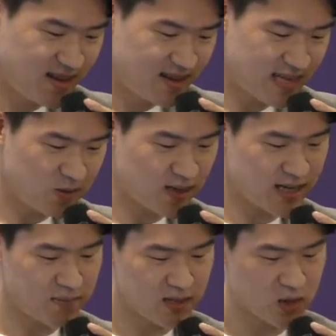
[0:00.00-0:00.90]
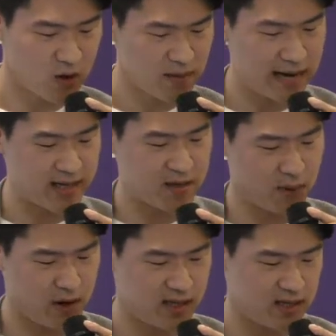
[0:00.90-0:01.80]
That's what kept us going back to
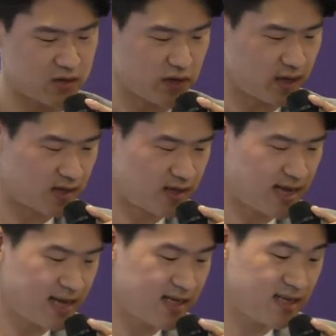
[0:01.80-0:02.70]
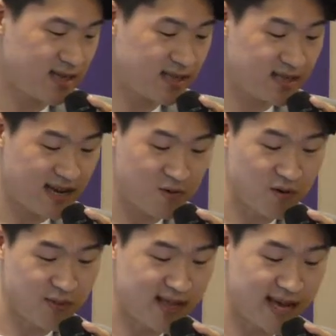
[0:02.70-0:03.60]
parties and drinks, the idea that today
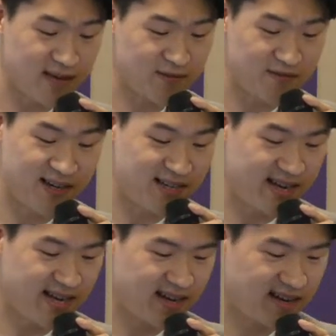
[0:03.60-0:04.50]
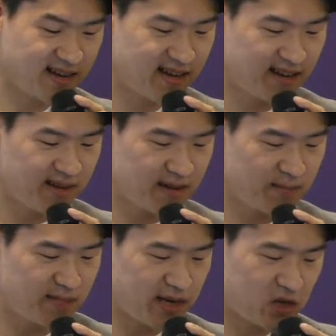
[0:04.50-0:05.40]
will be that fun day.
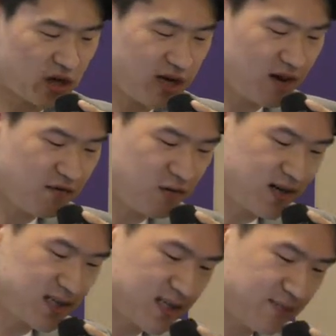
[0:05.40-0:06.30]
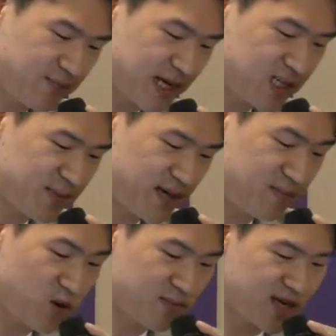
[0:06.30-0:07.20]
But my trade-off was I spent
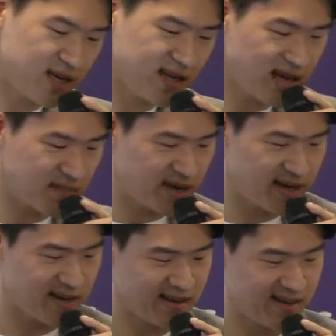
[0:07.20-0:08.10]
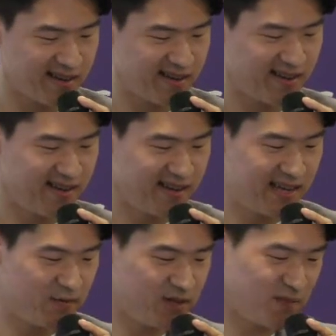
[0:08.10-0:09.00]
more money than I made.
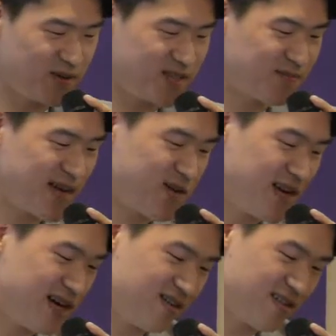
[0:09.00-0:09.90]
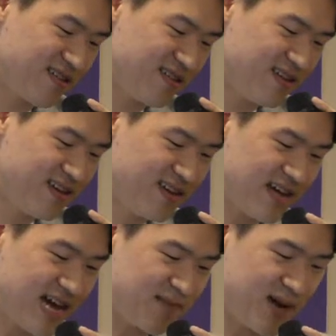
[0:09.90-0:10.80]
I was abusing my own health,
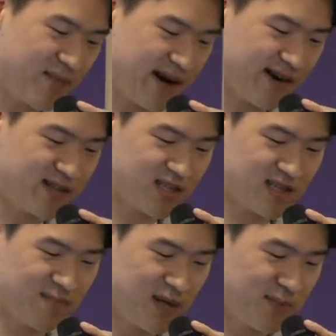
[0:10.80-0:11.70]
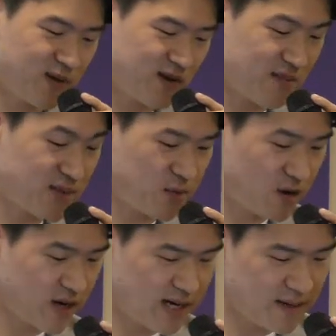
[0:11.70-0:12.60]
had my parents and people around me
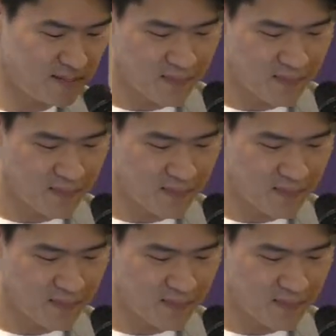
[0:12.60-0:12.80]
worried,